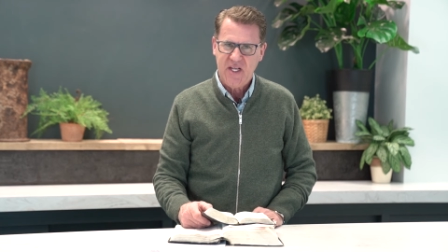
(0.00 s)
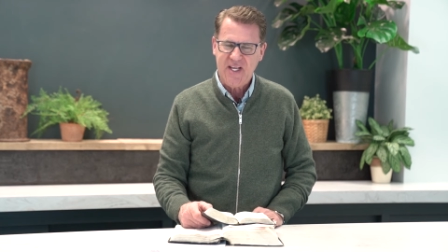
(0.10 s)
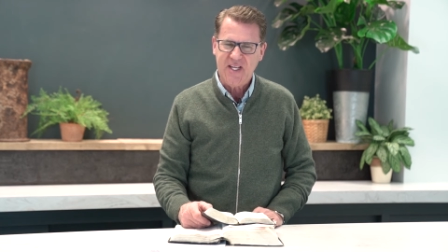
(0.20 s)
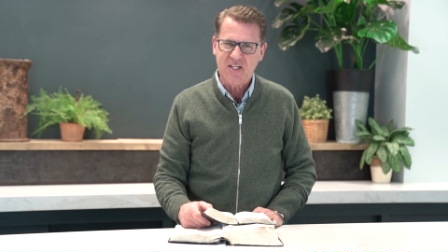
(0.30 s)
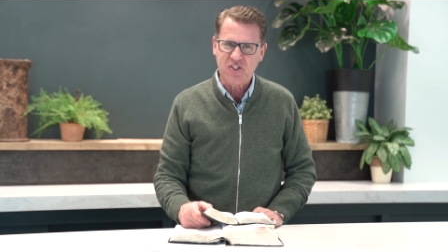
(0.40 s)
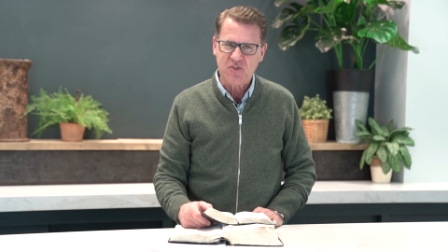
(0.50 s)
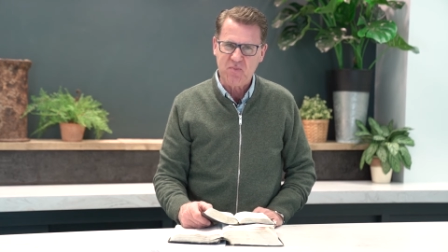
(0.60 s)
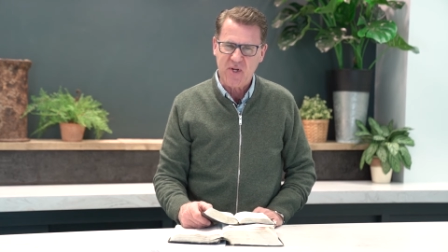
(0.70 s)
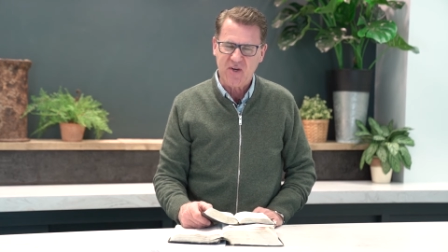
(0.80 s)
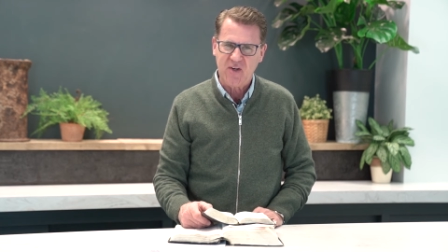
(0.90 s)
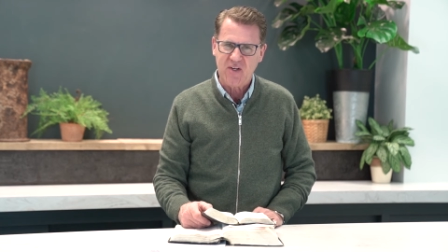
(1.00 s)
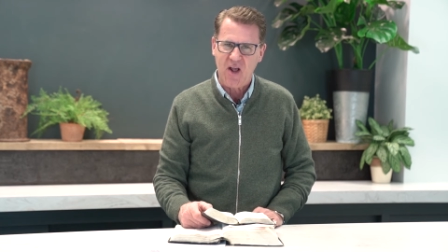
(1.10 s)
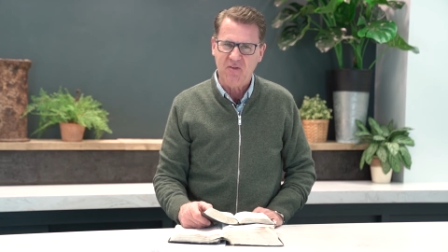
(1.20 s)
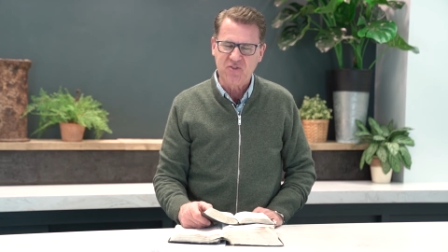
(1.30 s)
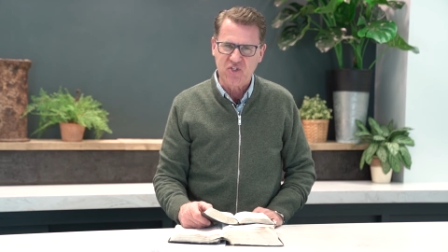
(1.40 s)
in a spirit
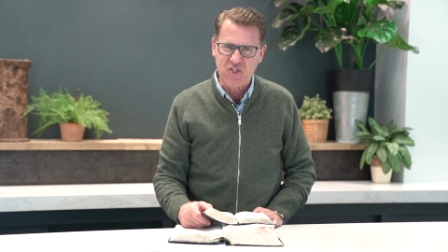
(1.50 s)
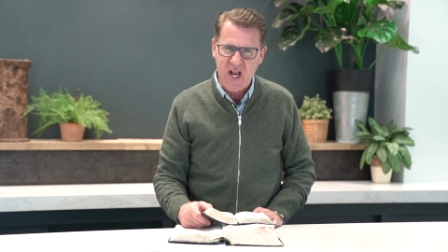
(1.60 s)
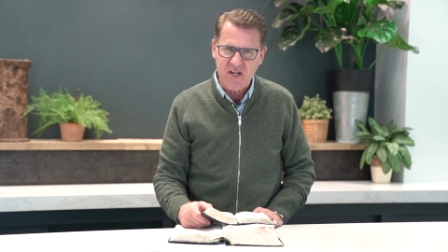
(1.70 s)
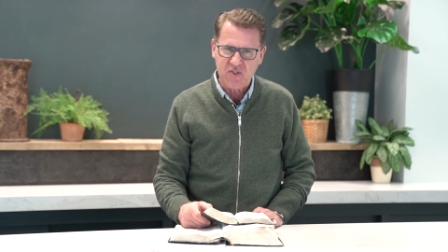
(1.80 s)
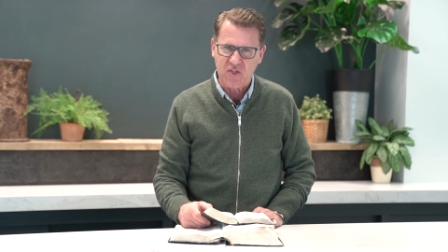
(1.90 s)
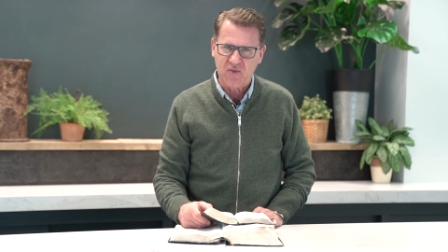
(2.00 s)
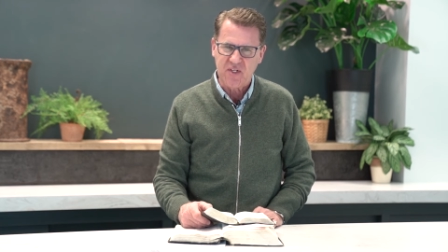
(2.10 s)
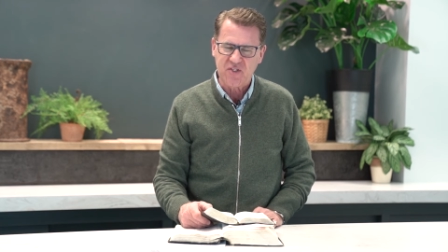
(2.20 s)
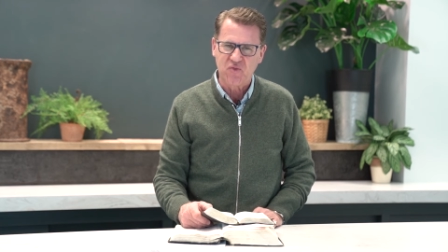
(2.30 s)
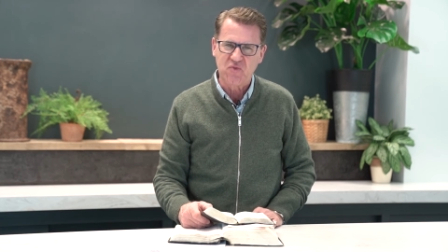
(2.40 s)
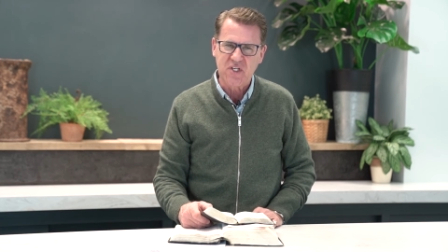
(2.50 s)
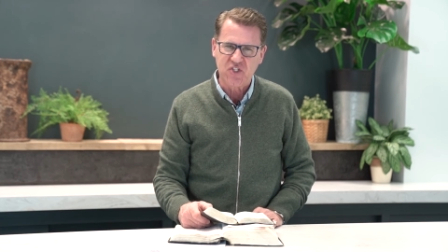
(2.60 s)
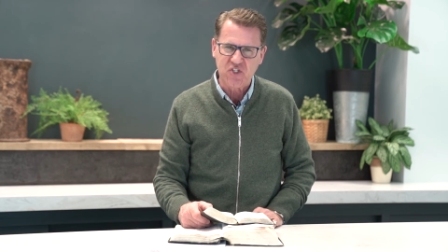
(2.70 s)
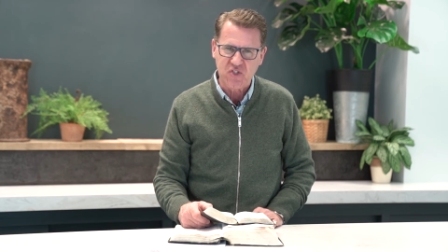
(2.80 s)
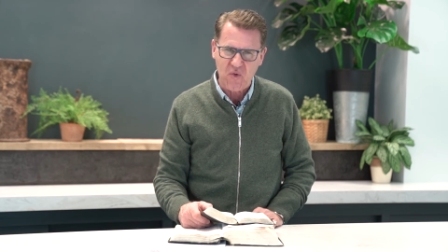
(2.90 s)
of gentleness,
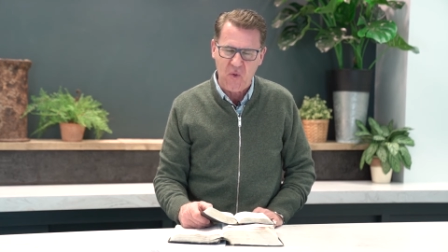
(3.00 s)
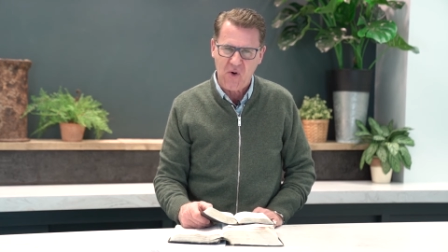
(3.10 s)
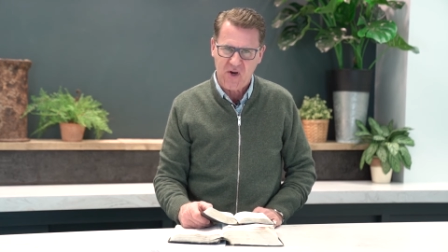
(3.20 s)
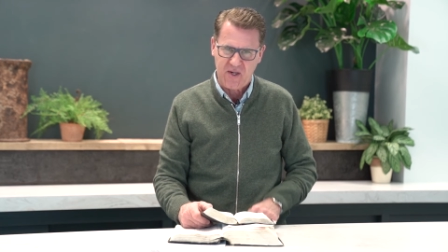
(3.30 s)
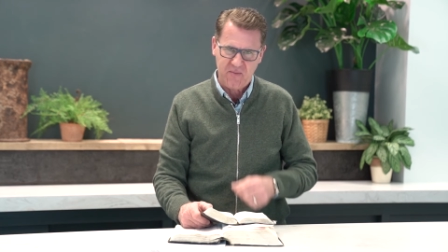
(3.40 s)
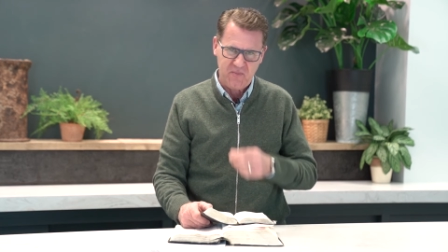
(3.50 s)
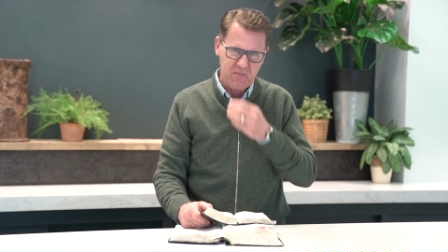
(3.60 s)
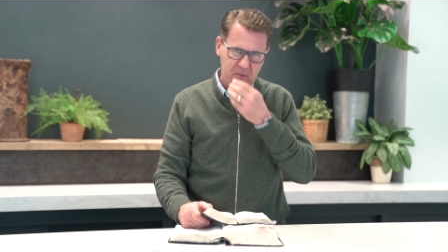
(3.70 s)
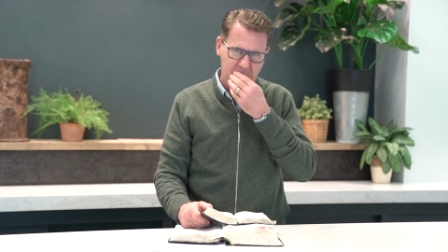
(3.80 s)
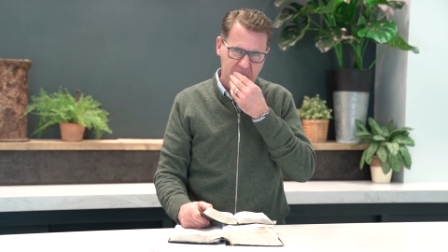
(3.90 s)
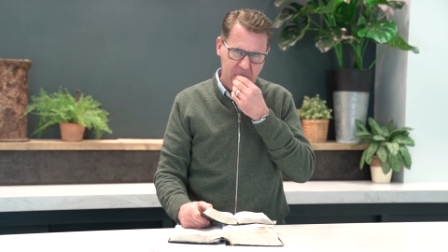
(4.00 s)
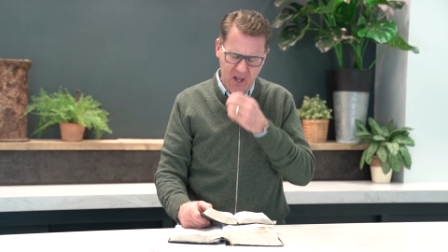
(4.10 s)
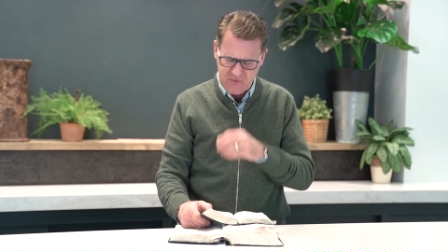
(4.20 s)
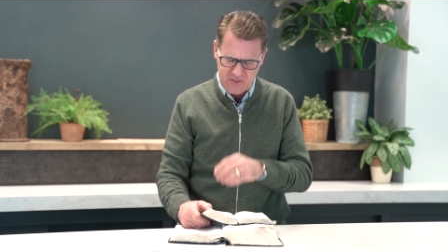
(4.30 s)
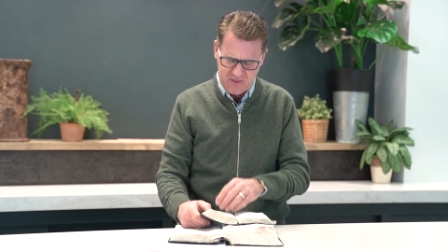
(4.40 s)
restore,
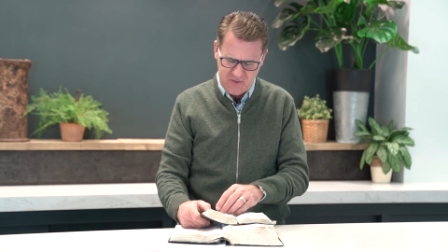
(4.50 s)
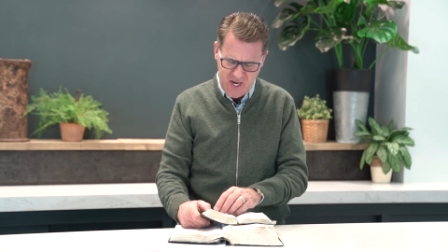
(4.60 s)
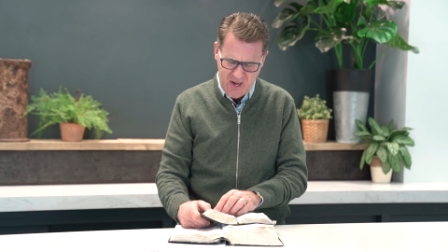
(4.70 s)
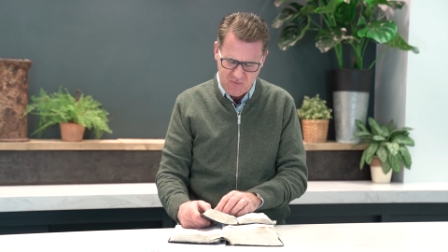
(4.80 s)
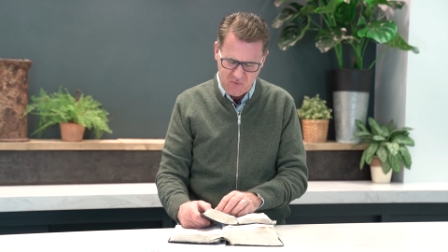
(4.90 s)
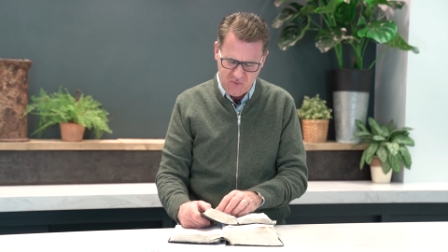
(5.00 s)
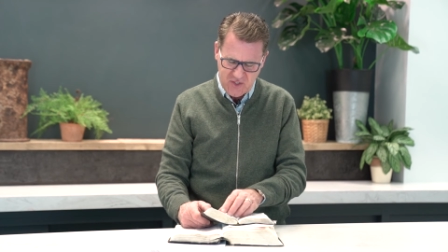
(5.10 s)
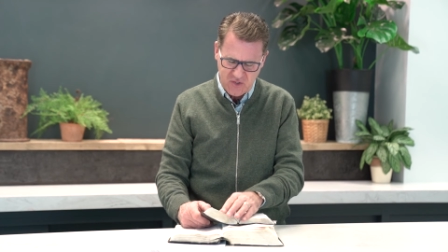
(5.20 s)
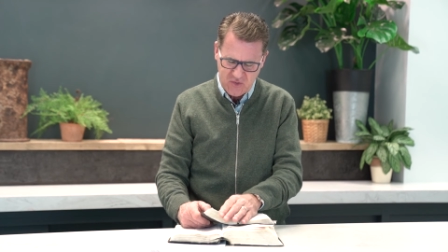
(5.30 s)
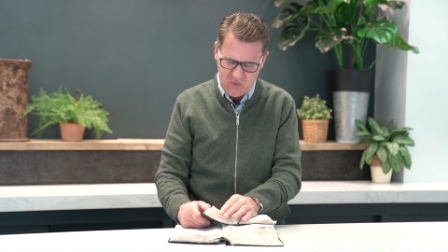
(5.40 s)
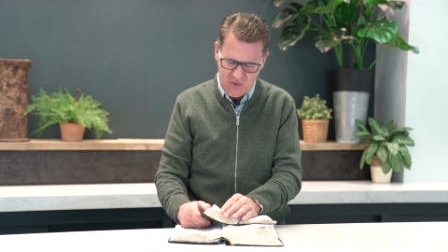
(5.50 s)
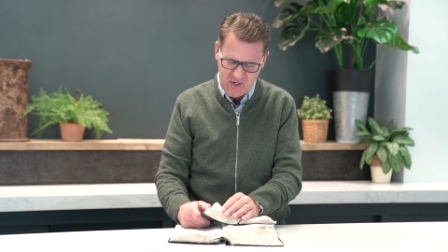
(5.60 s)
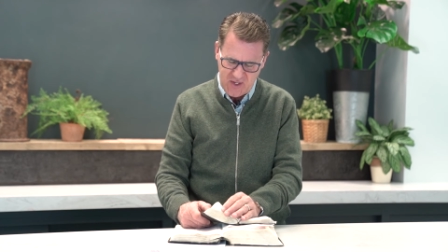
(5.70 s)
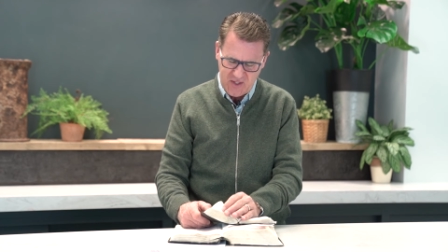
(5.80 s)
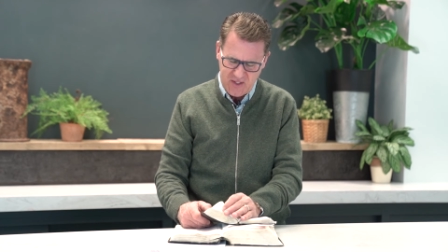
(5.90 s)
not condemn,
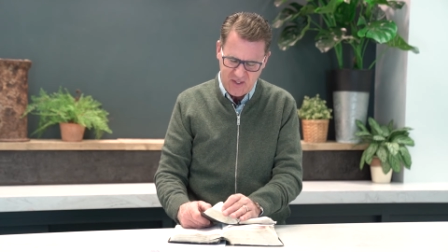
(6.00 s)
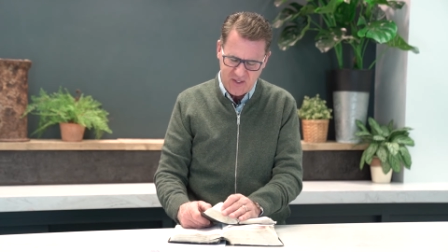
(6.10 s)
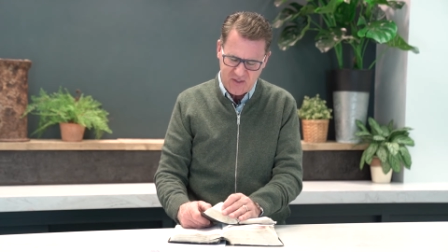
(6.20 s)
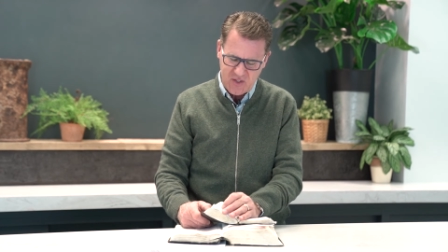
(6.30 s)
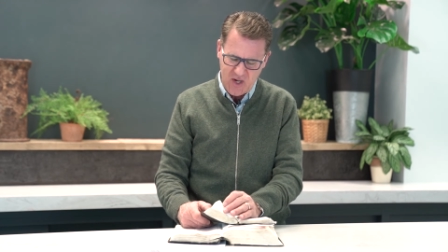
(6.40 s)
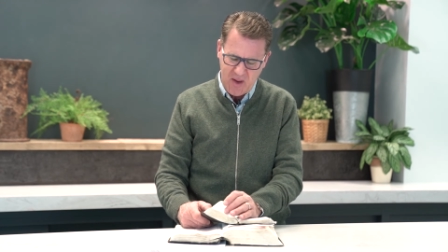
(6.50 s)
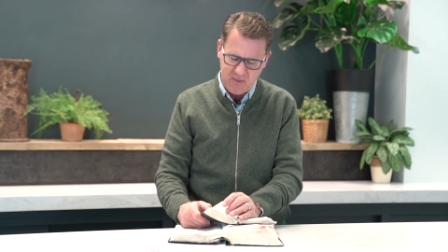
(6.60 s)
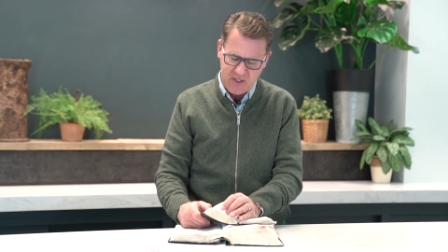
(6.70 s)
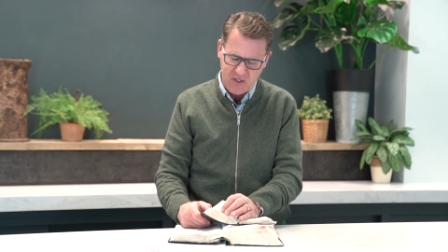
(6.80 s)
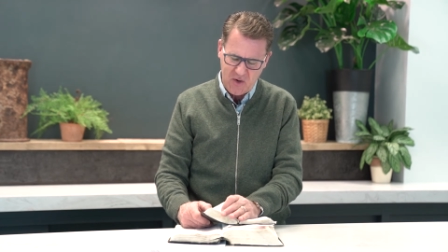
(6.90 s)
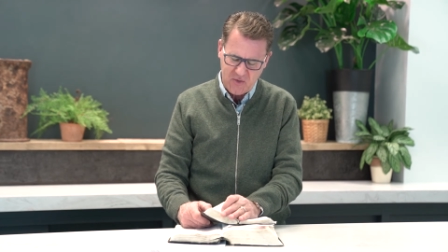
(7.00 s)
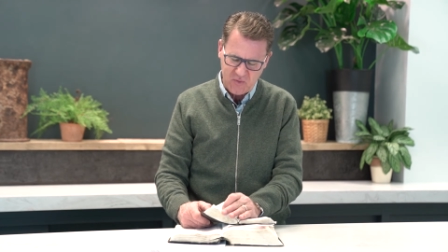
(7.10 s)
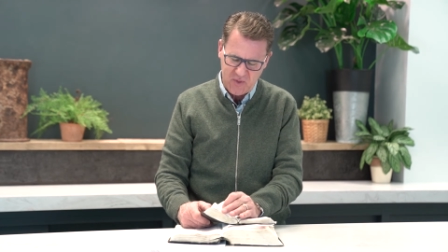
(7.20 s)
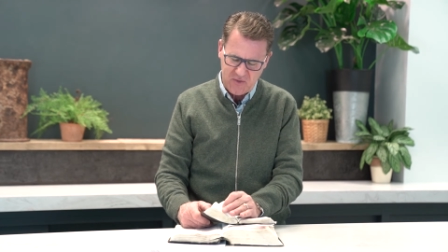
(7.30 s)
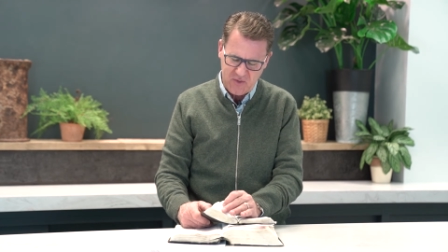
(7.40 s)
restore. So let me
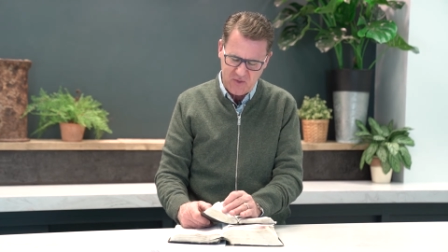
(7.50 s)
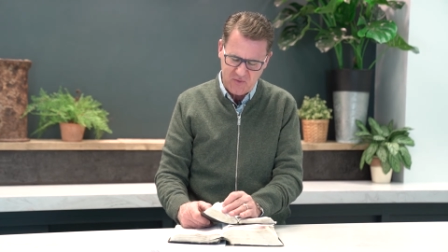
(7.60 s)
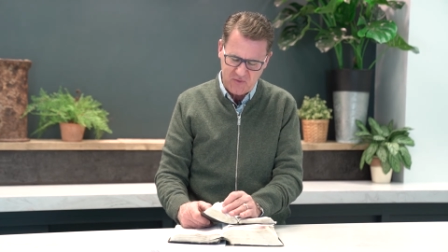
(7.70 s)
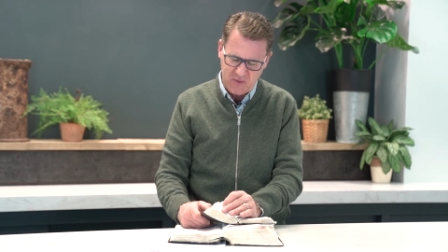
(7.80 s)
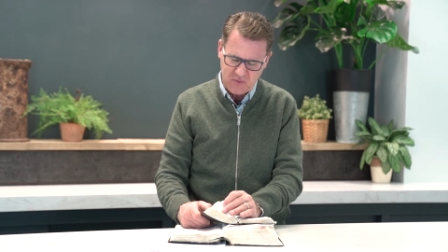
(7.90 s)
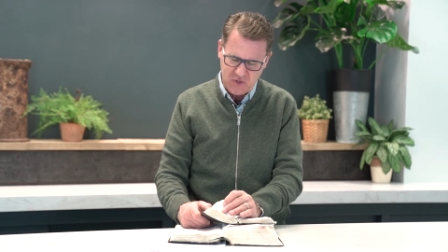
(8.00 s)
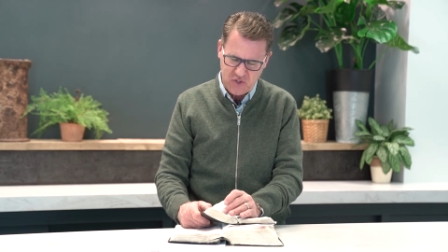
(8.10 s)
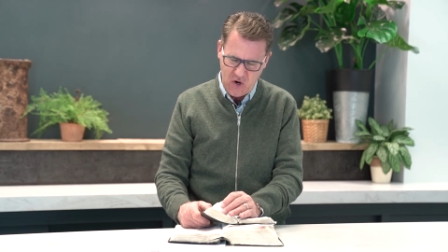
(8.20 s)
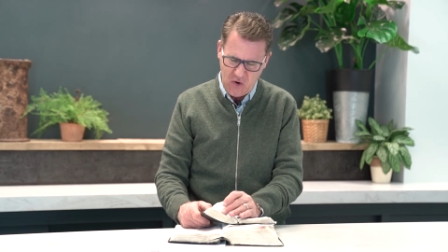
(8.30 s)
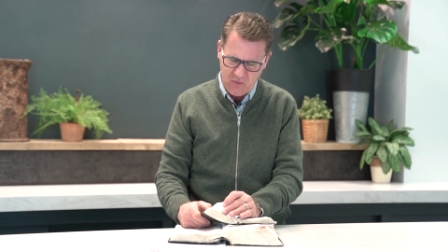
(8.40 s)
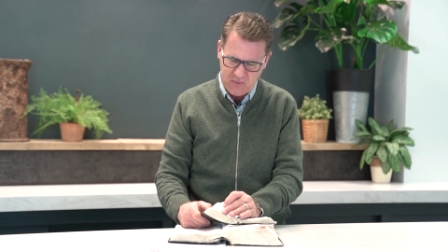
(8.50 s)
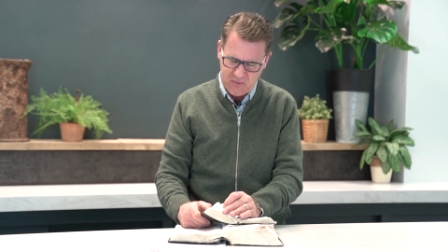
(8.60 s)
close with you from Job